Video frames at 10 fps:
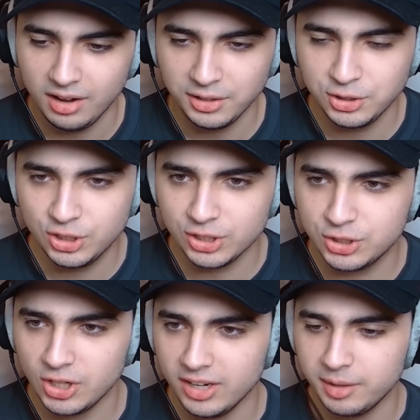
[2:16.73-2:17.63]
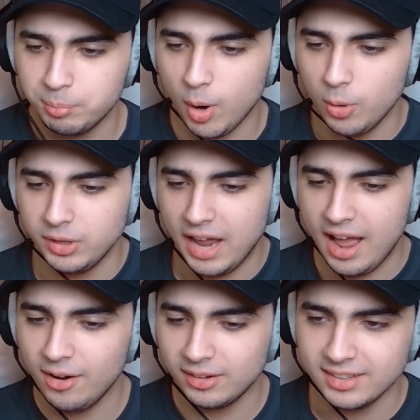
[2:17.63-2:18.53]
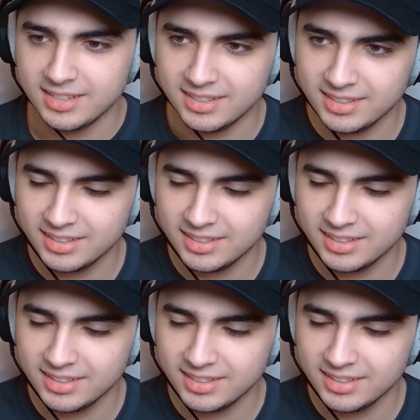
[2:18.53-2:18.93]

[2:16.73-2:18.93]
he's just shutting Po down because